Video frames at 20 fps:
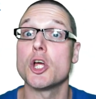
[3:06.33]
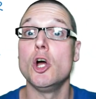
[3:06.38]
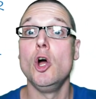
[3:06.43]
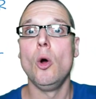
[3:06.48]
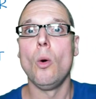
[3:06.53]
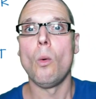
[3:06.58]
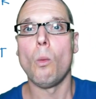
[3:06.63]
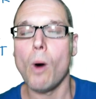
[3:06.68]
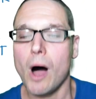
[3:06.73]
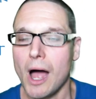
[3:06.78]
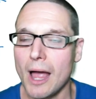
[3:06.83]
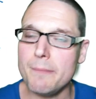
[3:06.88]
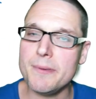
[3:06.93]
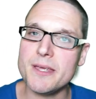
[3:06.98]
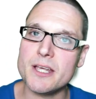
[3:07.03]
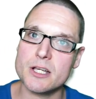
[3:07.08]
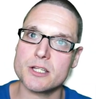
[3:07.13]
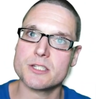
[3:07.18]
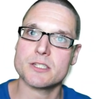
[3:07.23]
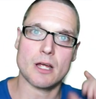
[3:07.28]
Why?
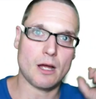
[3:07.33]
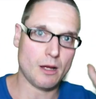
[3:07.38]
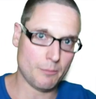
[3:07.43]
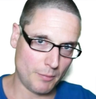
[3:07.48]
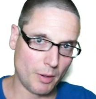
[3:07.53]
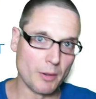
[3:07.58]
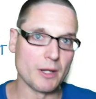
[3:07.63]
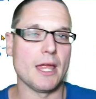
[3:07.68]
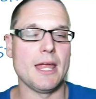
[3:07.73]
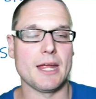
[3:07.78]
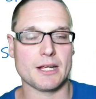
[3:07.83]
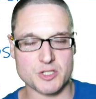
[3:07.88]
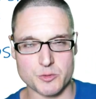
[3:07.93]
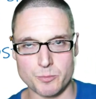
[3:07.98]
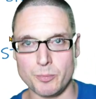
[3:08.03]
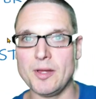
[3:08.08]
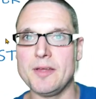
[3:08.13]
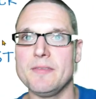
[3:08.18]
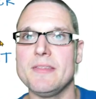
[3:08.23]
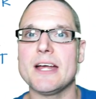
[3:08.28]
Because I'm going to
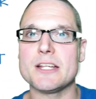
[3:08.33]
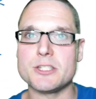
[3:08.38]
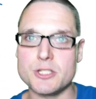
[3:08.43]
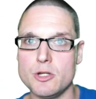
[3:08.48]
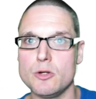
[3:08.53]
explain that to you.